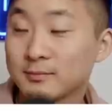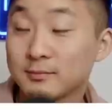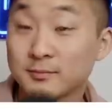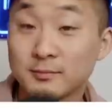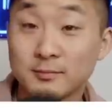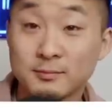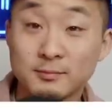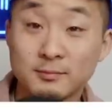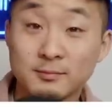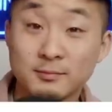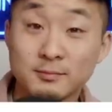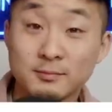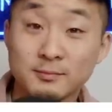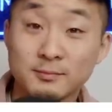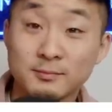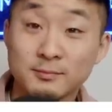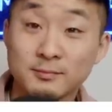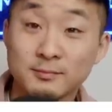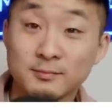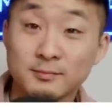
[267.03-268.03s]

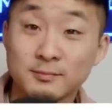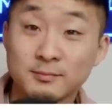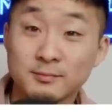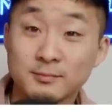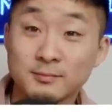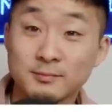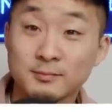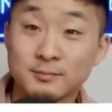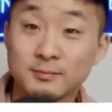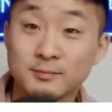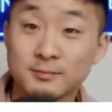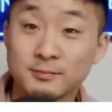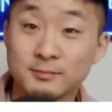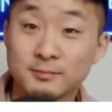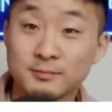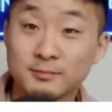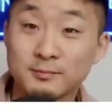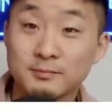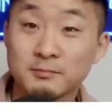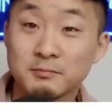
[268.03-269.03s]

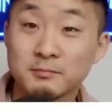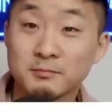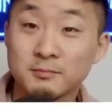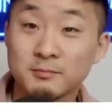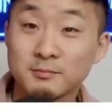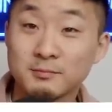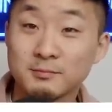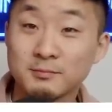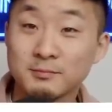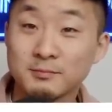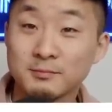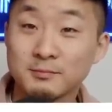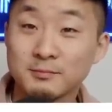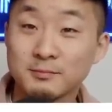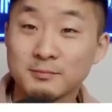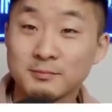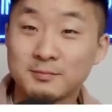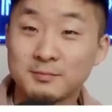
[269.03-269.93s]
No words are spoken by the person on screen.